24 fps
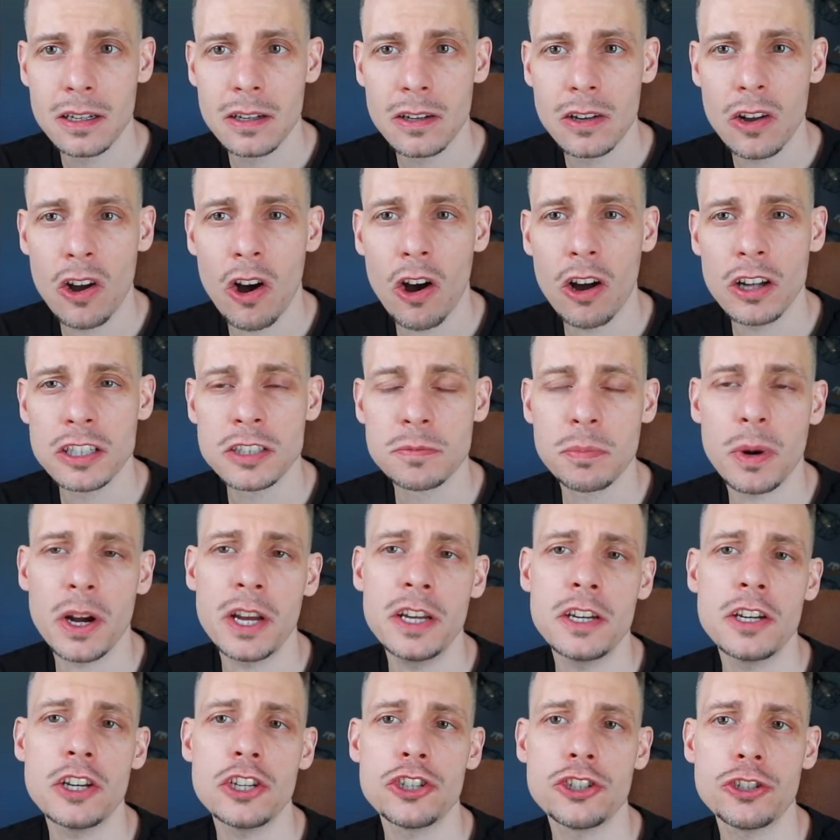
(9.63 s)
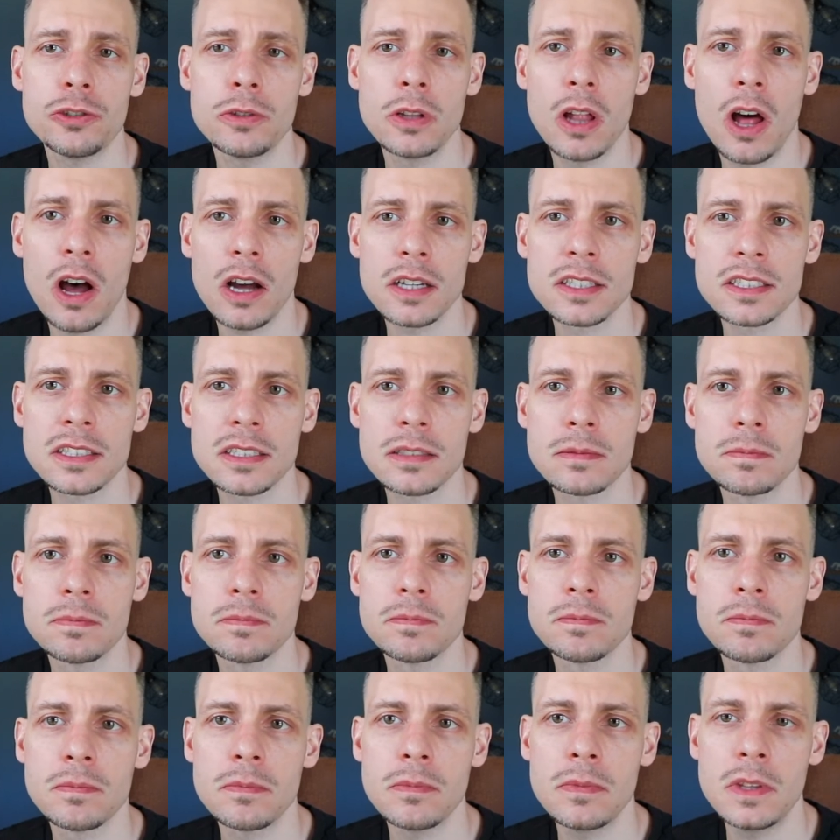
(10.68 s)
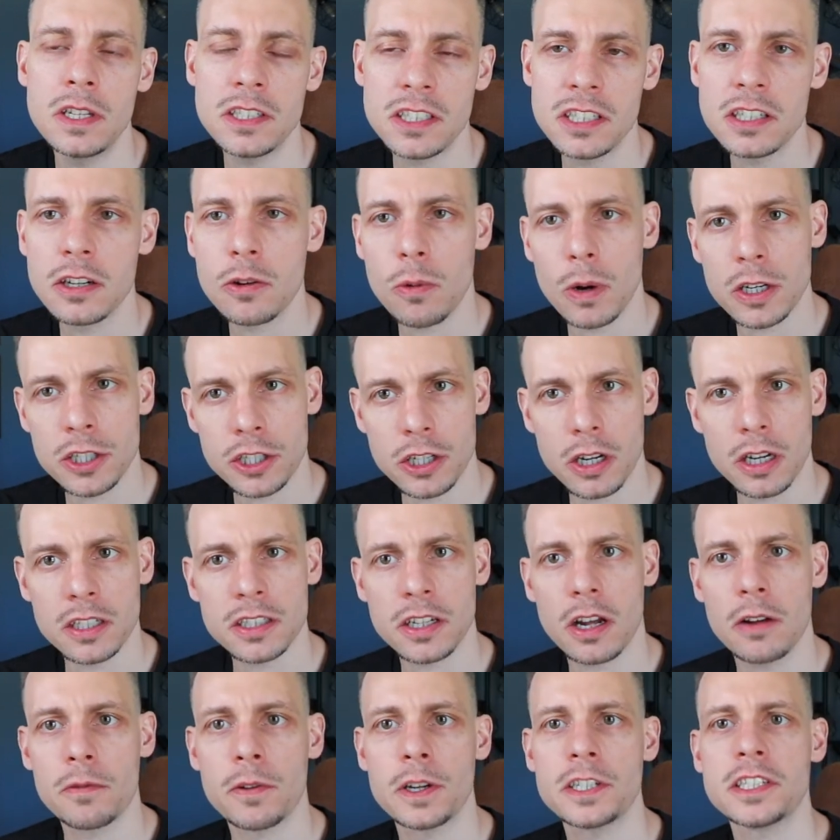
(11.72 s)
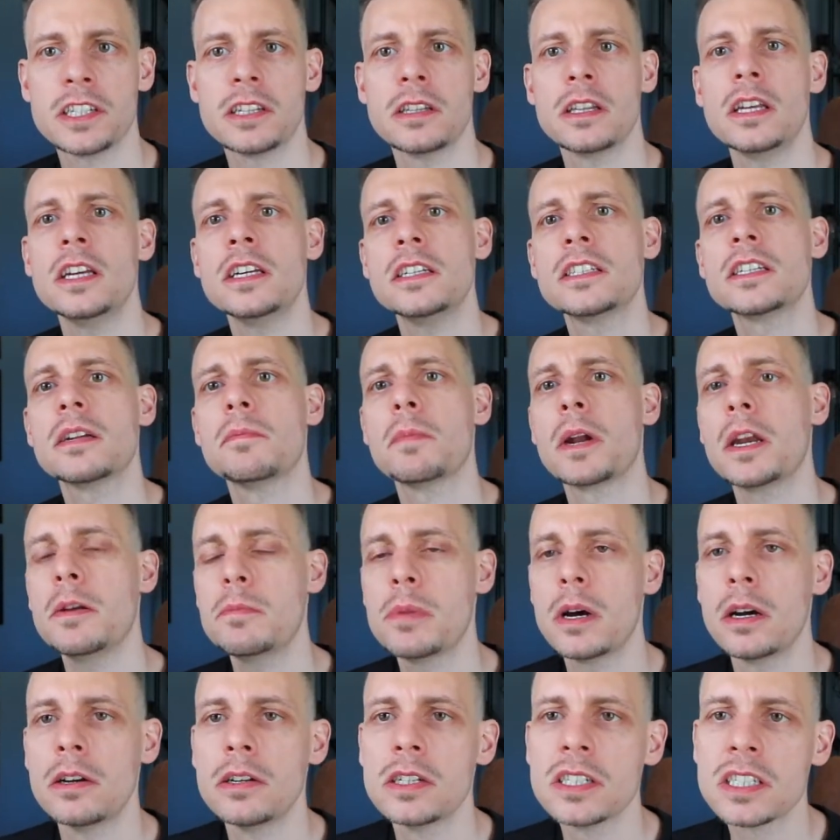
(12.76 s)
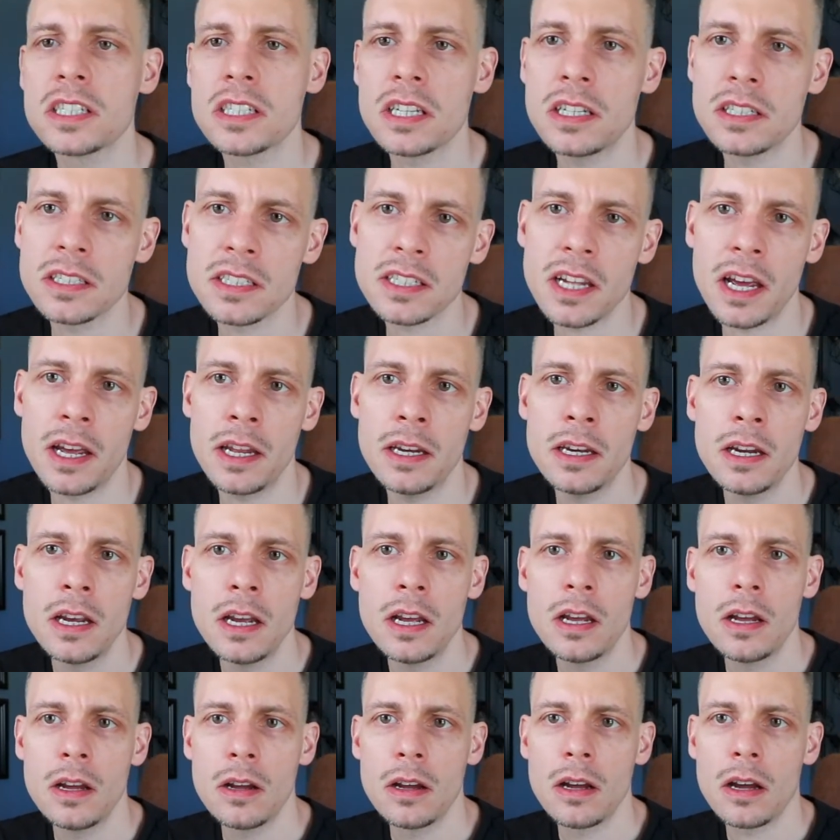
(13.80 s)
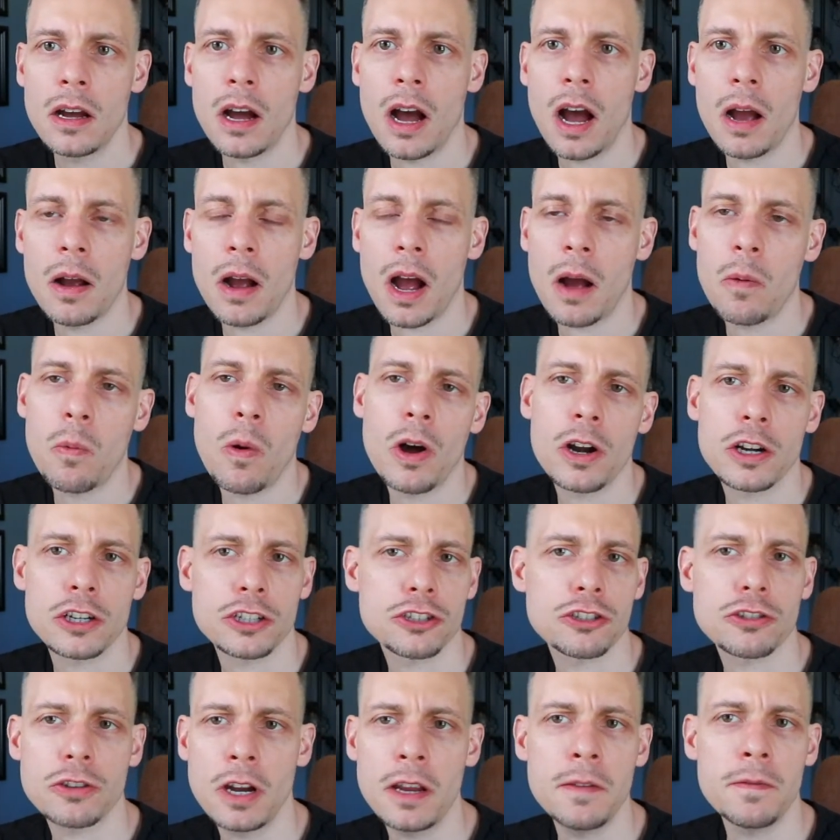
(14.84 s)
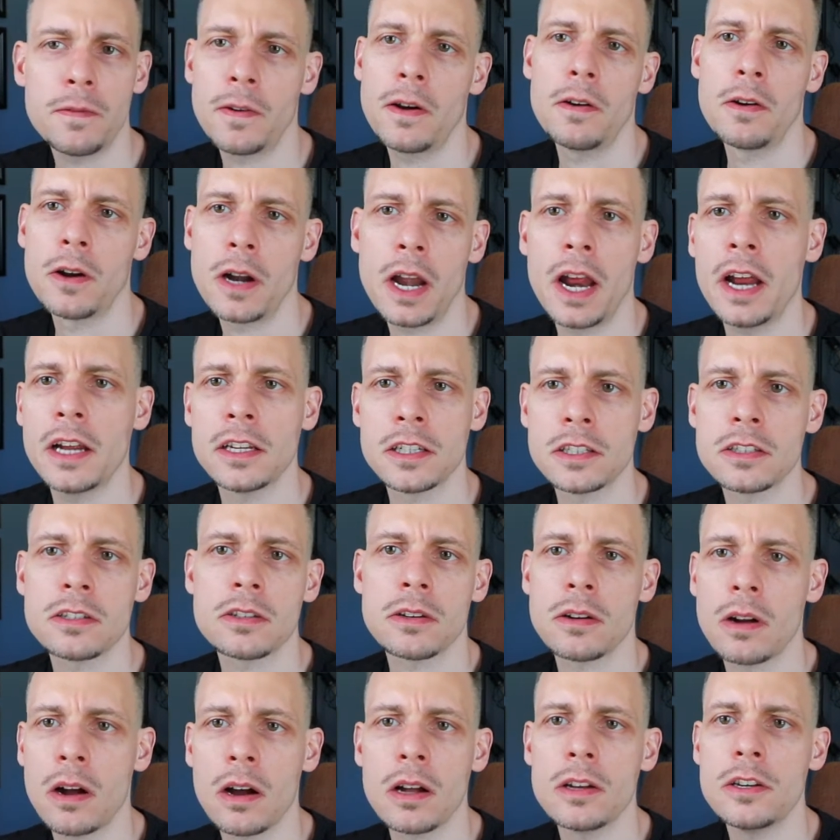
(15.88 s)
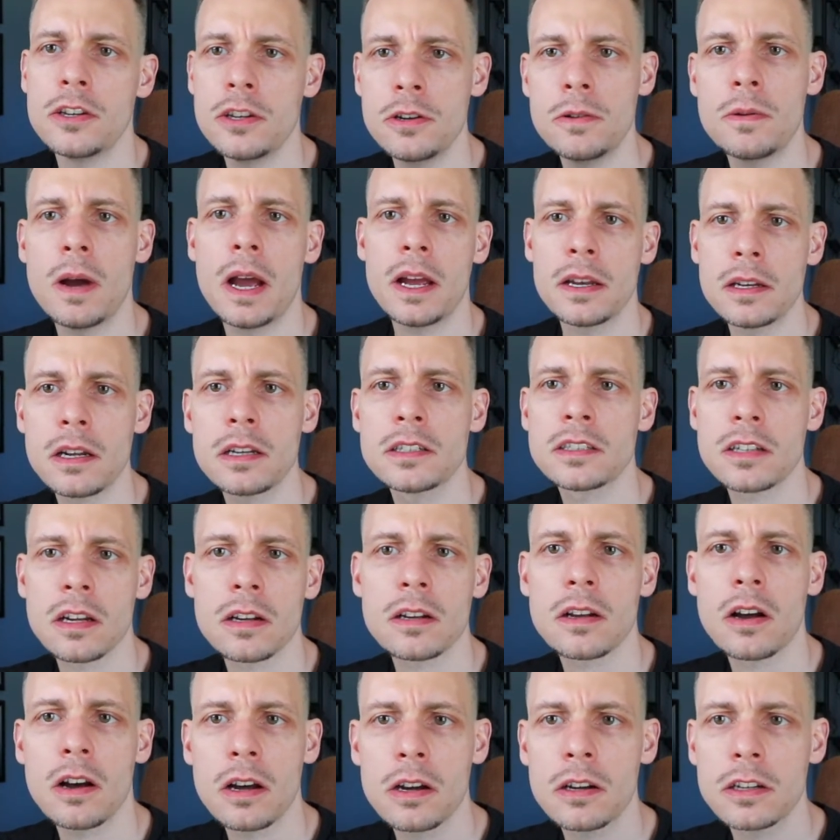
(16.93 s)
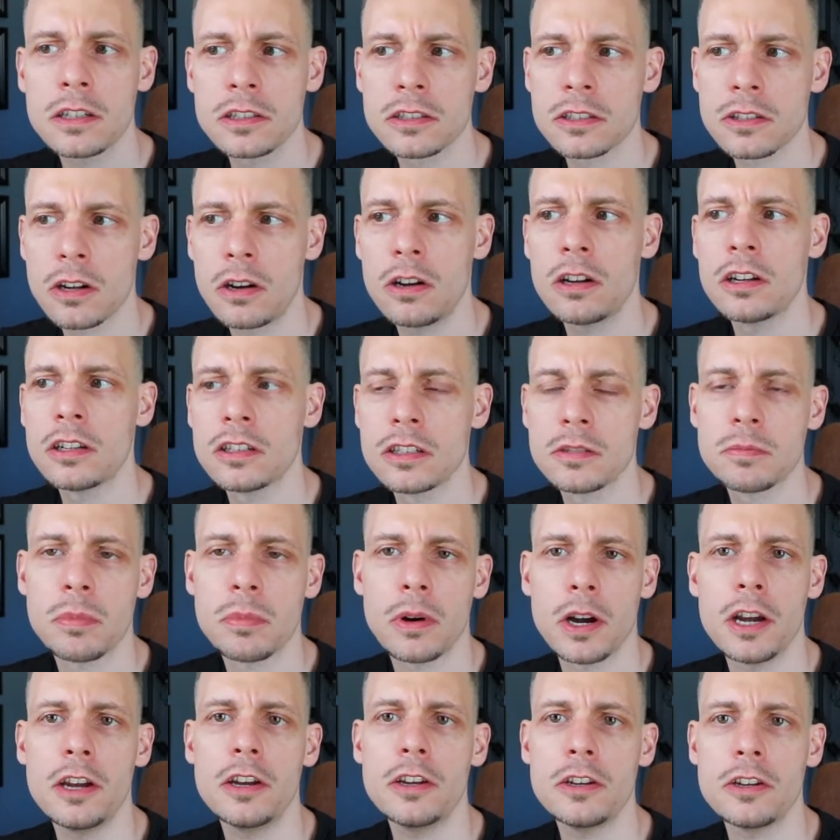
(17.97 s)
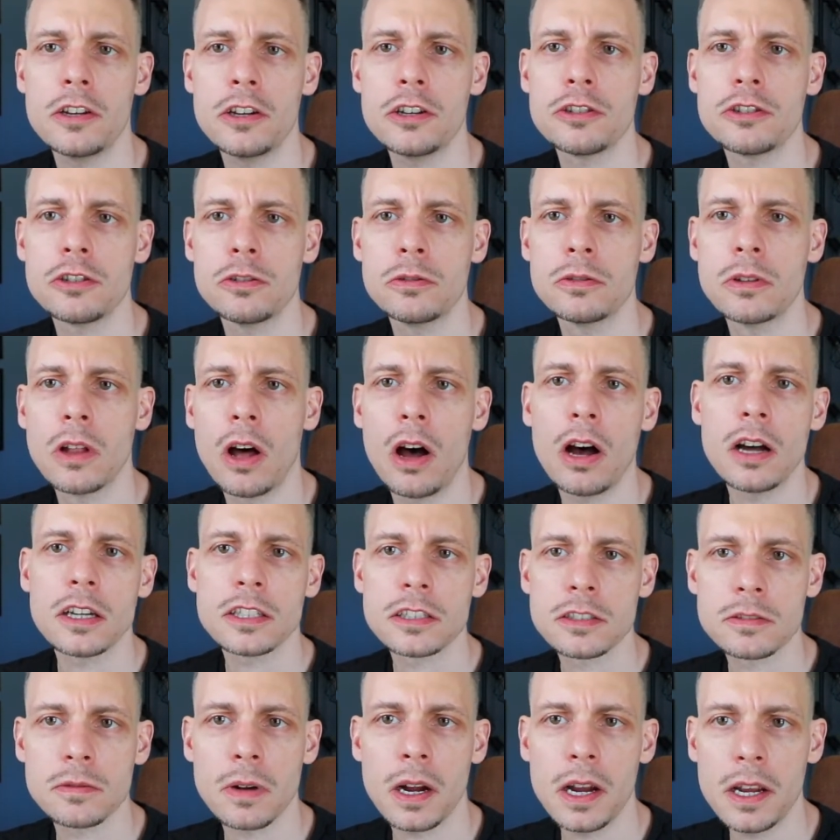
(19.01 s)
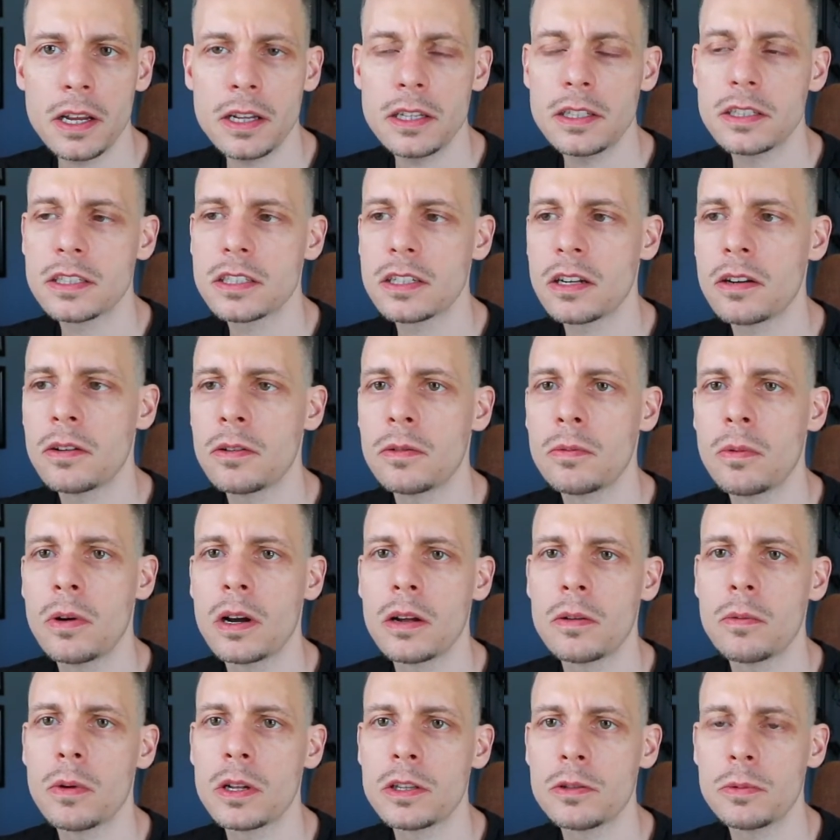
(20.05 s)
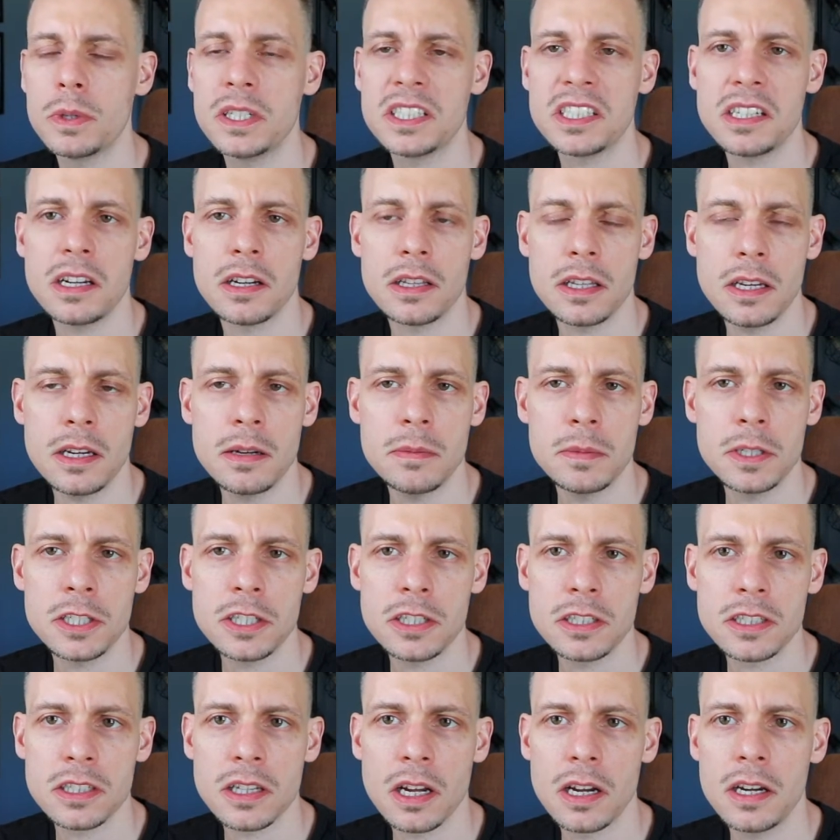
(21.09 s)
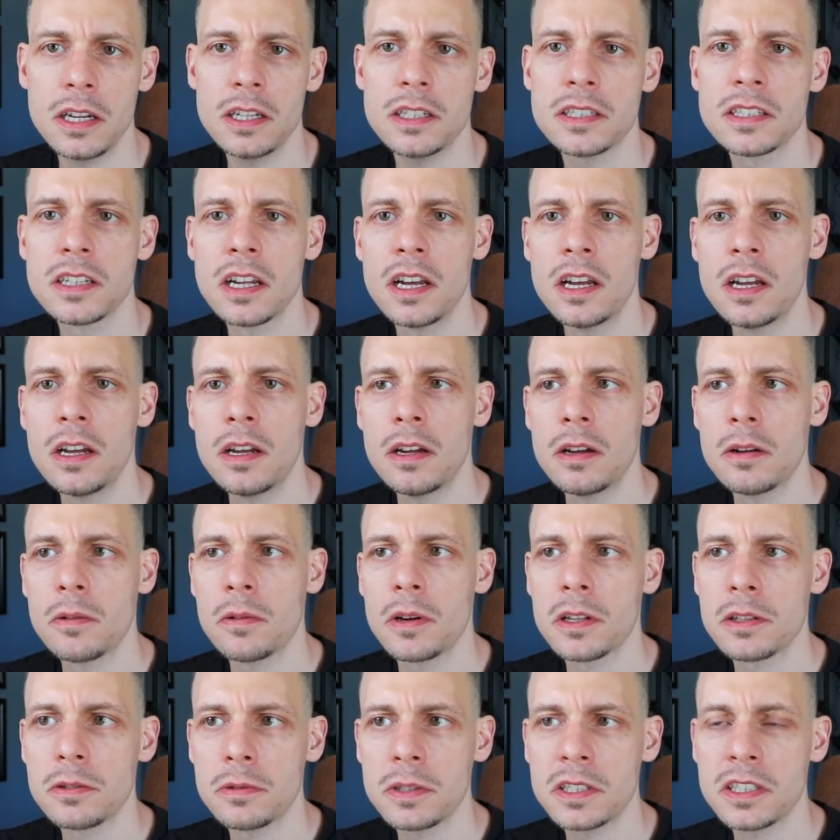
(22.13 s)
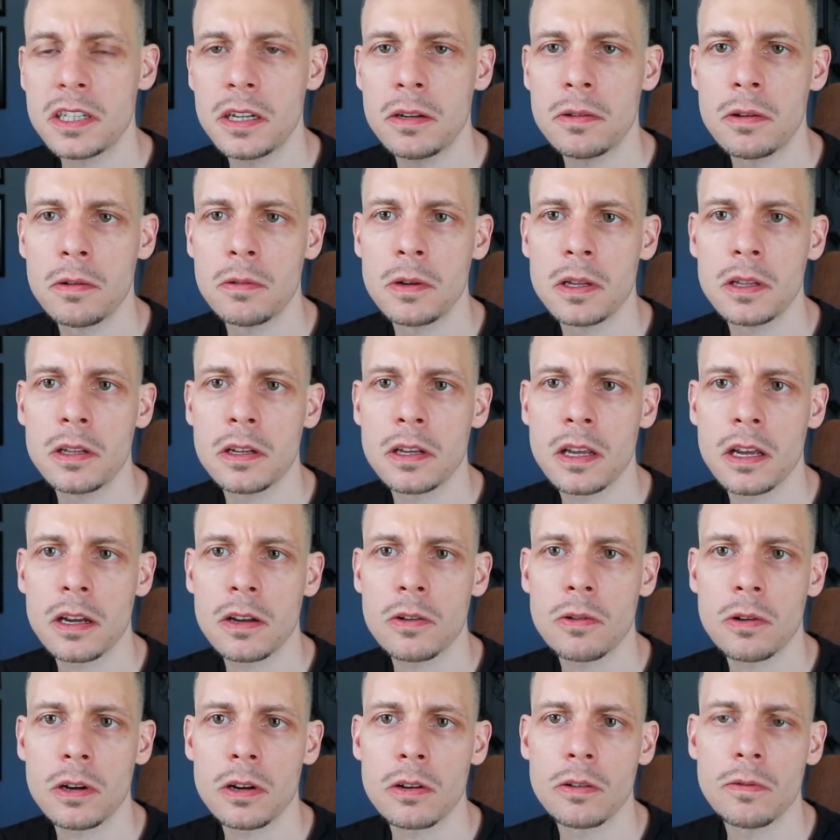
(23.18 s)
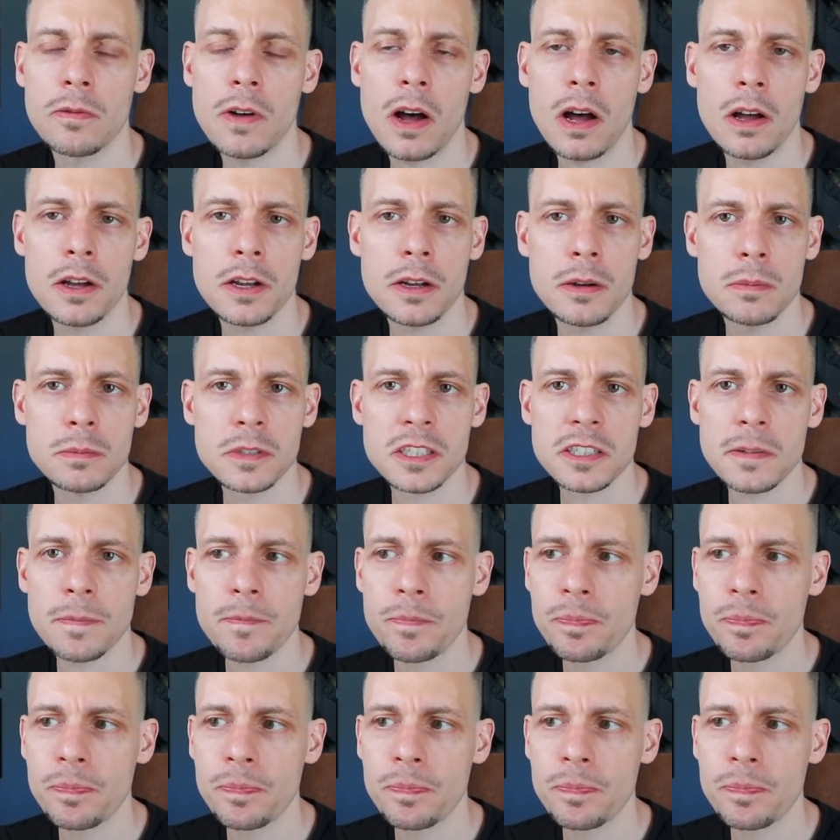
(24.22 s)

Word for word: cause brain tissue loss? This is a question I saw recently somebody posed and said, I, I want a straightforward answer on do antipsychotics cause brain tissue loss, right? So what, what do we see on the imaging studies? What do we see when we look at cortical volumes